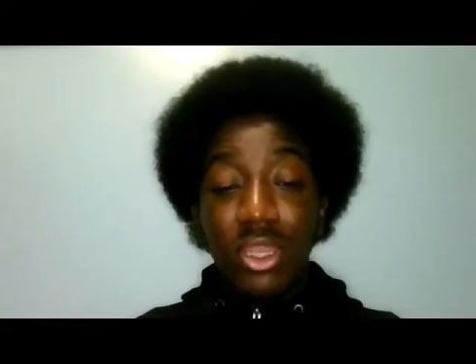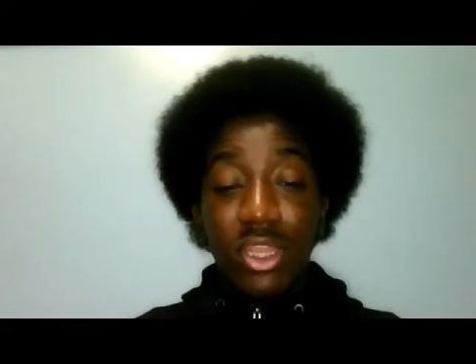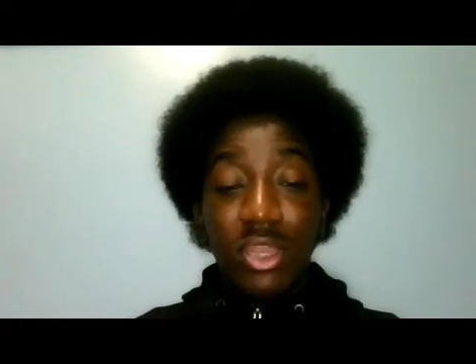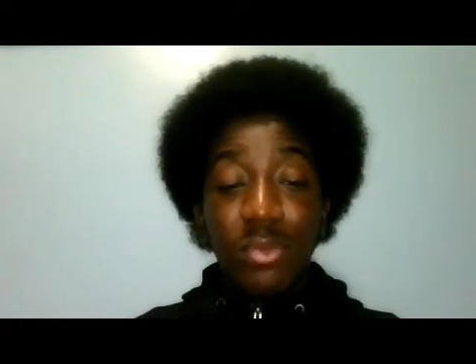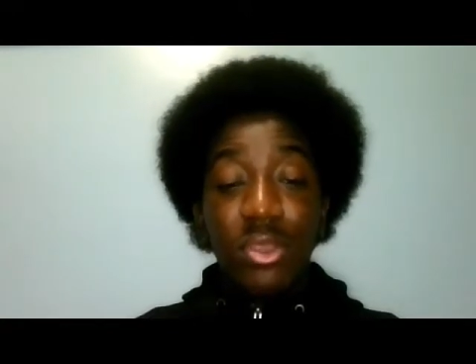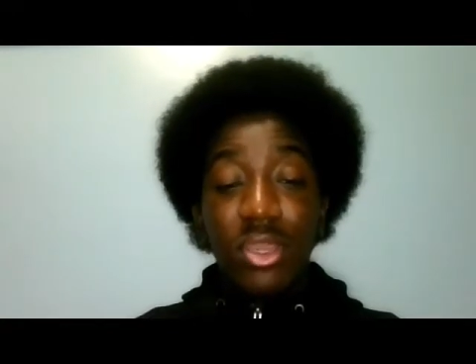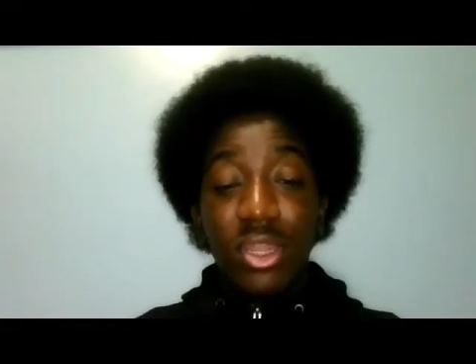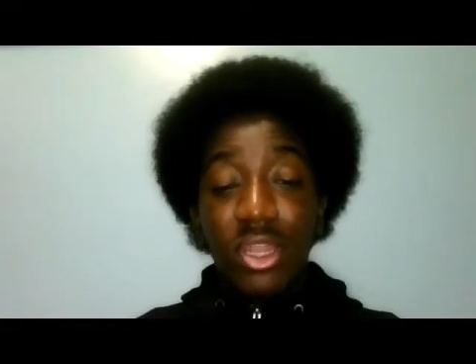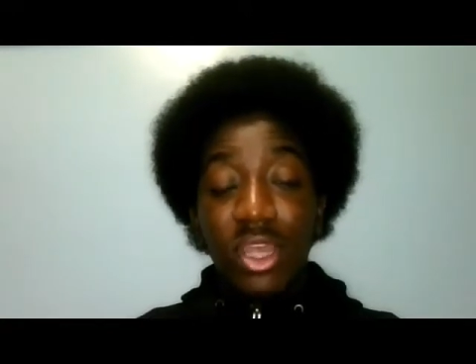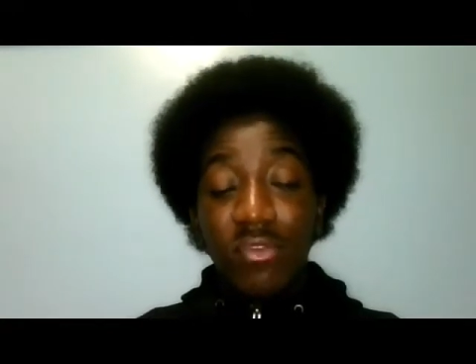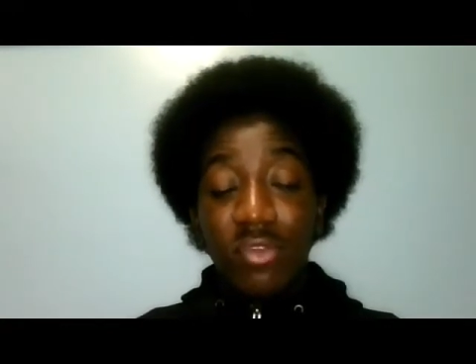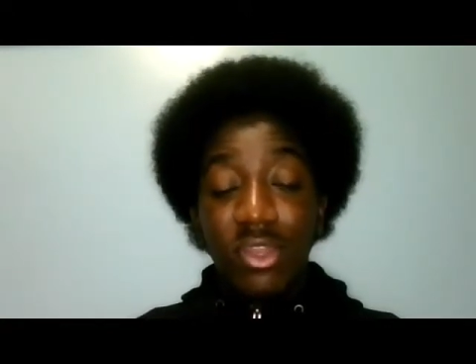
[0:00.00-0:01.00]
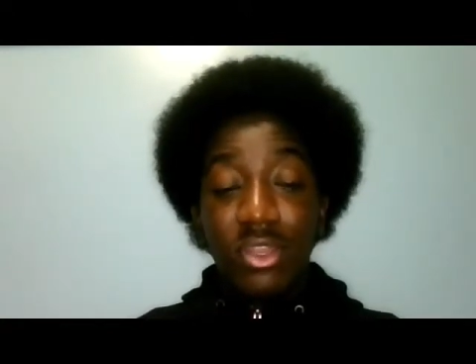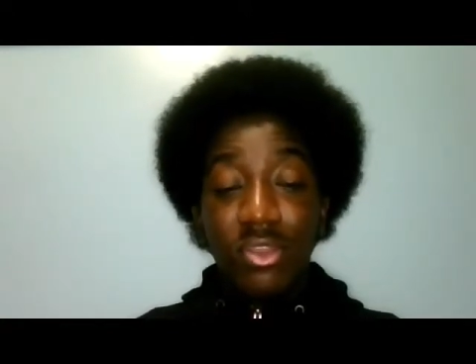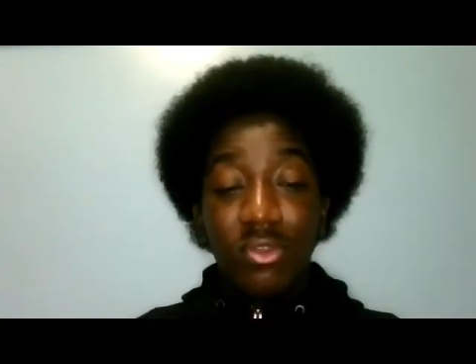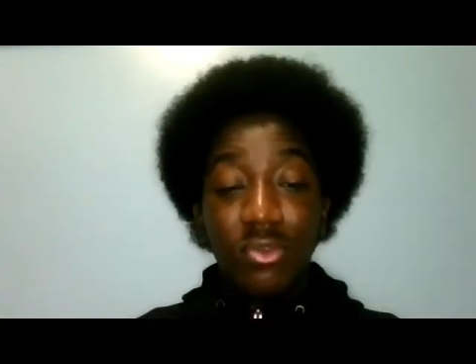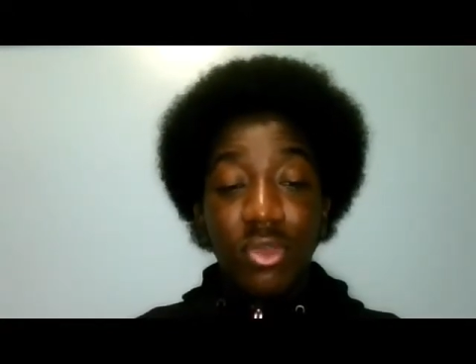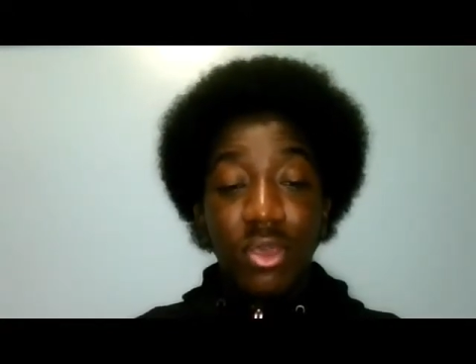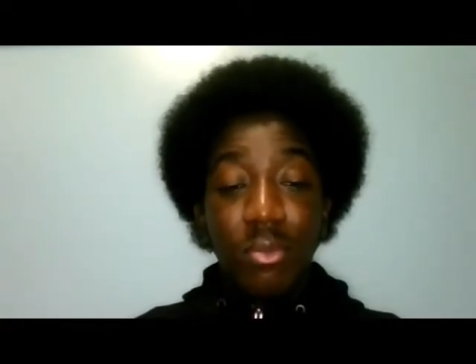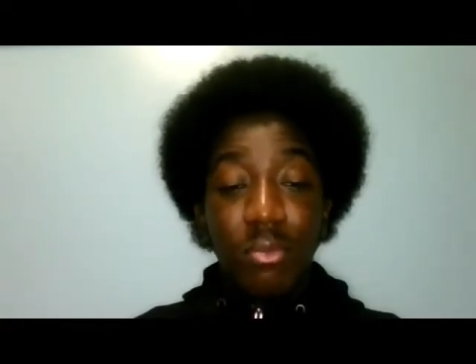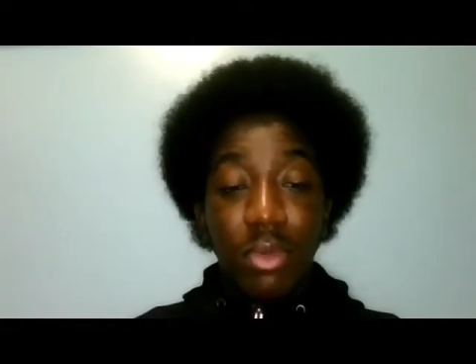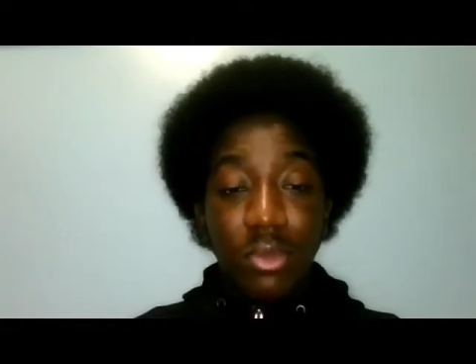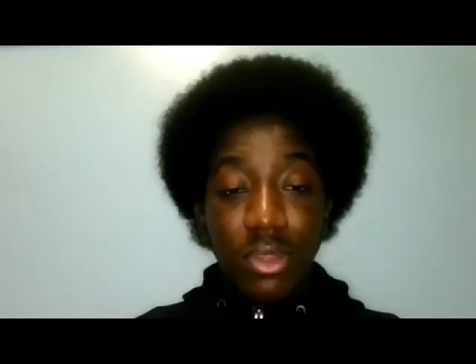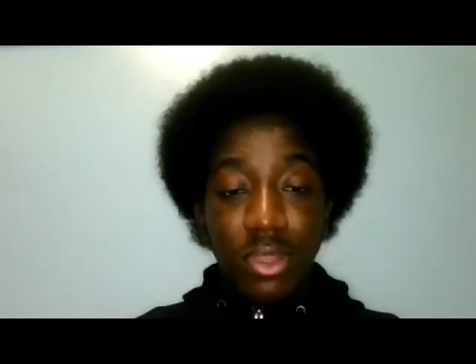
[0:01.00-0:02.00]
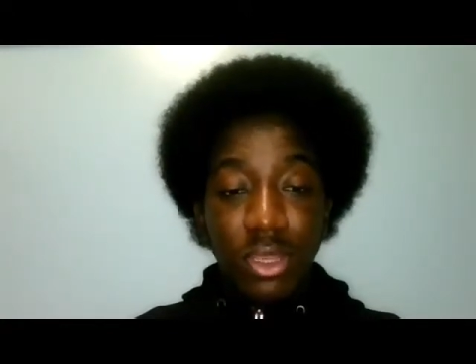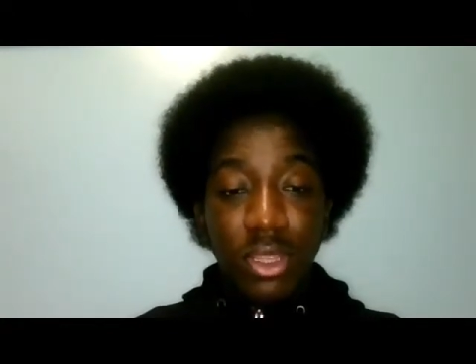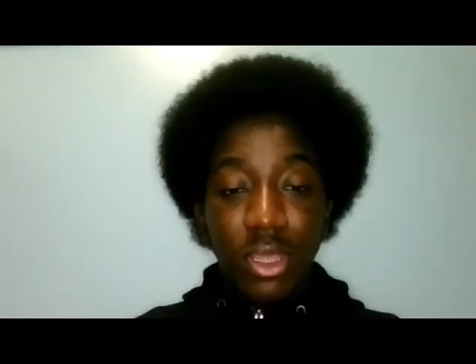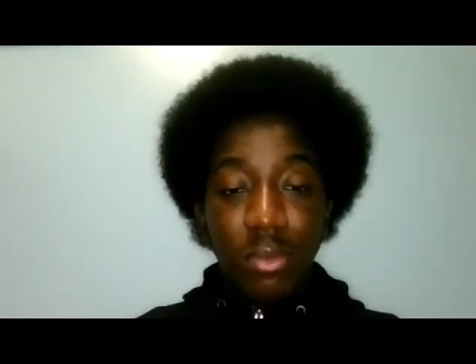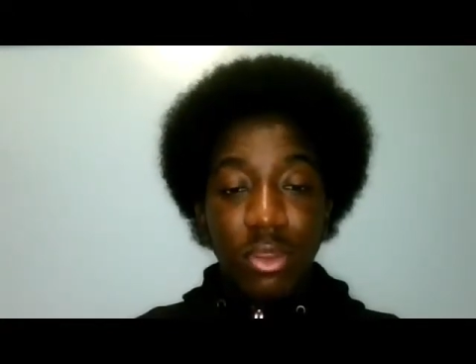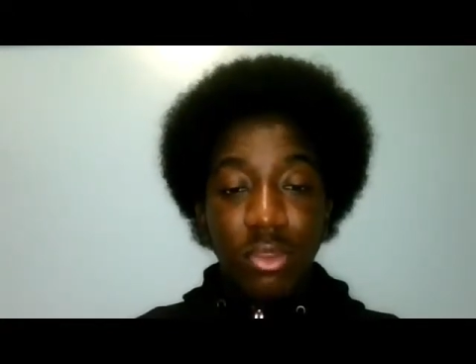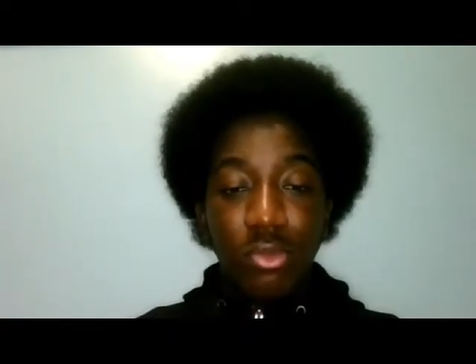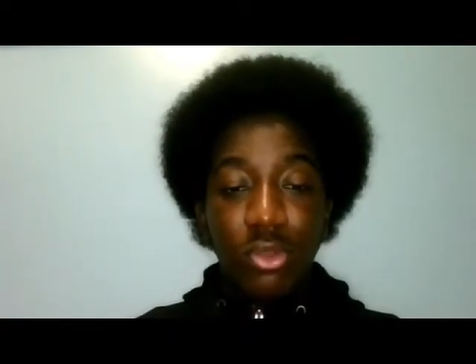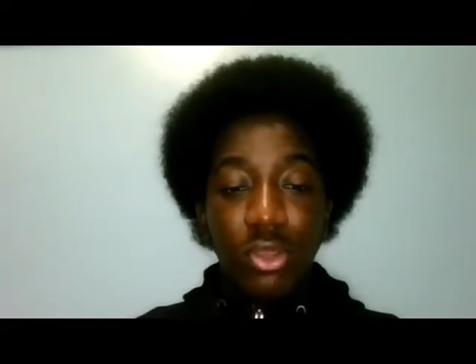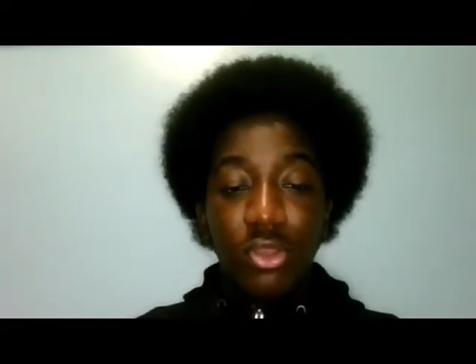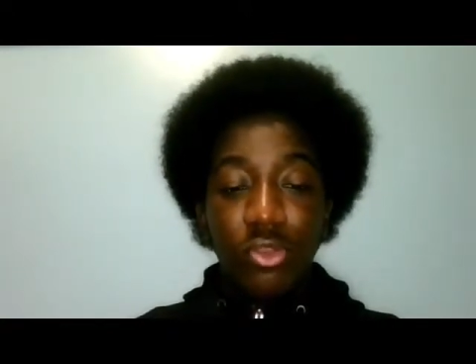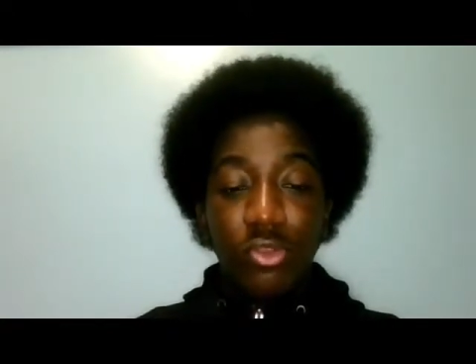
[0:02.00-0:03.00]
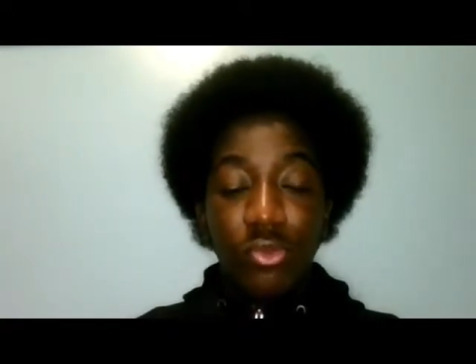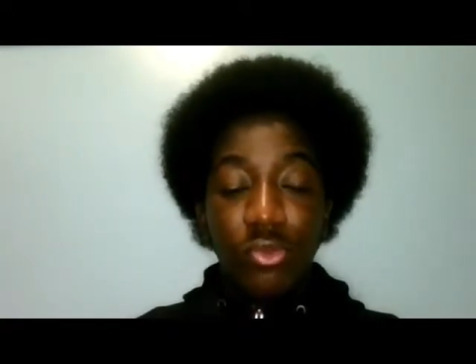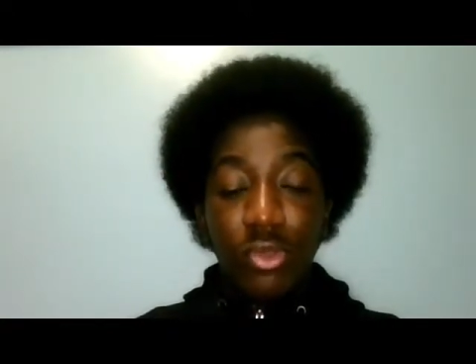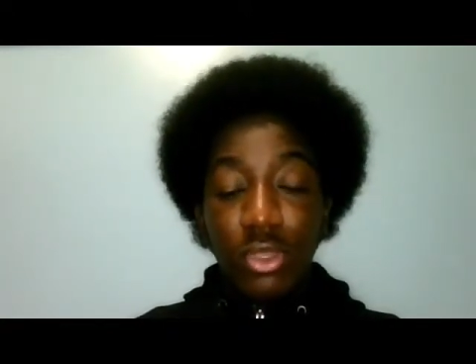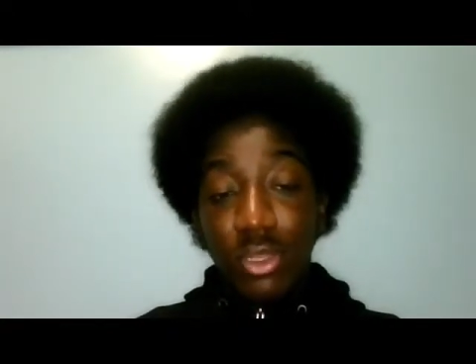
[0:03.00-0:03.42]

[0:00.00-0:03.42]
Today we're going to dive into Bible study episode 32.